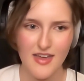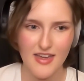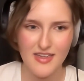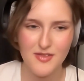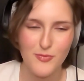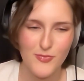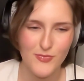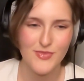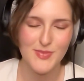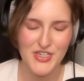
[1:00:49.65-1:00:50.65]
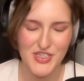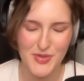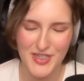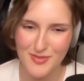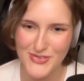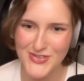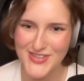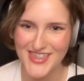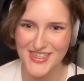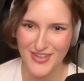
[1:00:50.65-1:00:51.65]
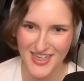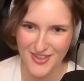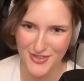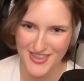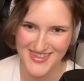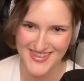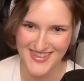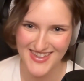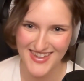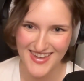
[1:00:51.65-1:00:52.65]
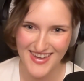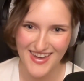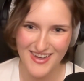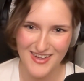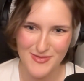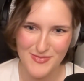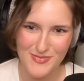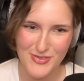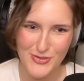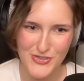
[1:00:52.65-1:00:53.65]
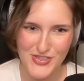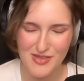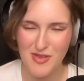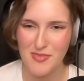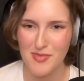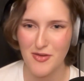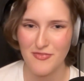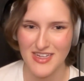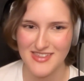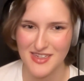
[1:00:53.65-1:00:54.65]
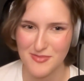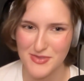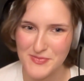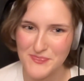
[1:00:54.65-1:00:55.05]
And especially when it comes to scientific advocacy, could you tell me a bit about FASEB?